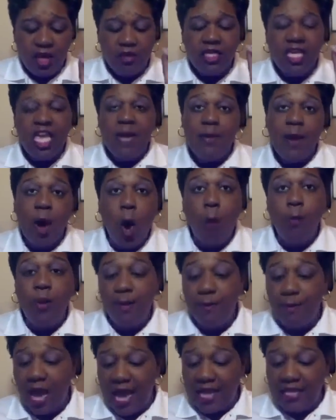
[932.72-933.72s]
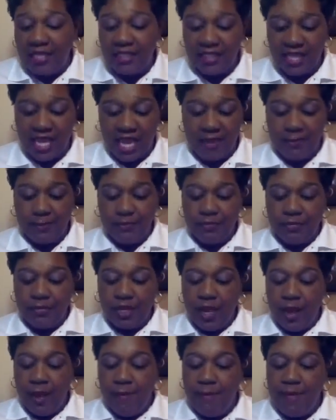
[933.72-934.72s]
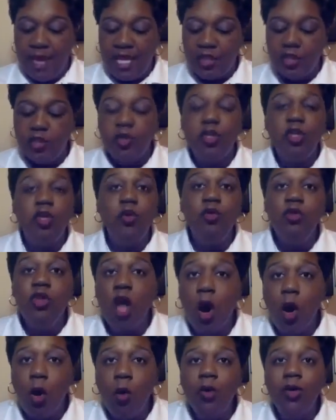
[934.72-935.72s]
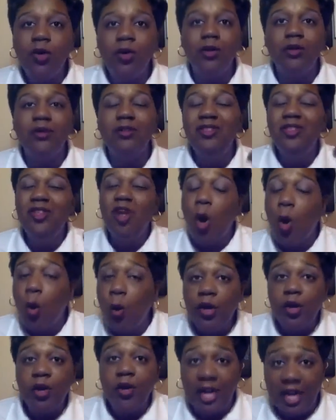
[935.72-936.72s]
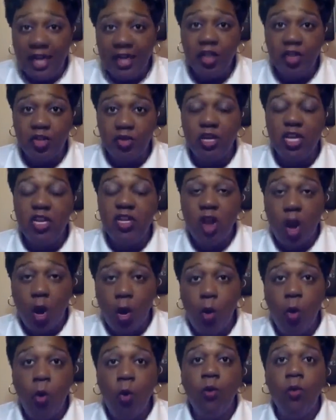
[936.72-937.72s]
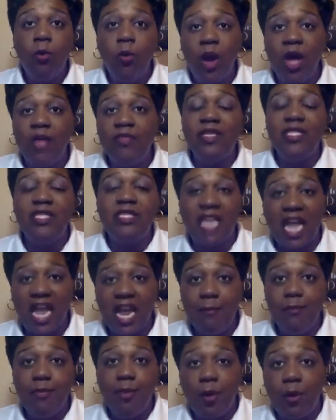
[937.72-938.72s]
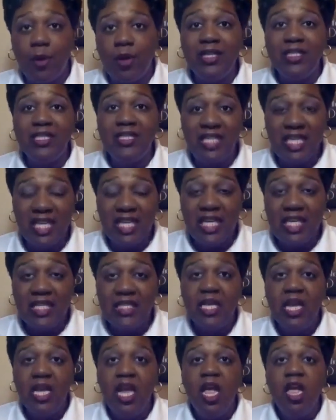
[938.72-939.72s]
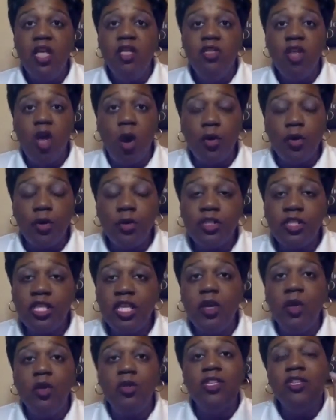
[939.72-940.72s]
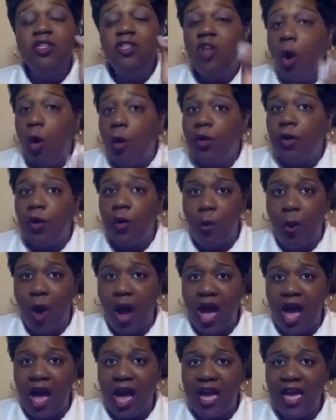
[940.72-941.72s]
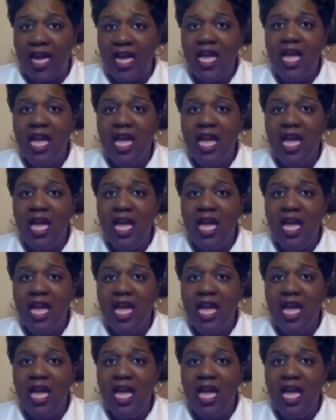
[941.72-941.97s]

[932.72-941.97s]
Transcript: keep an open mindset. Make sure you know your know your industry, know what the state board needs, know your skills, know your why,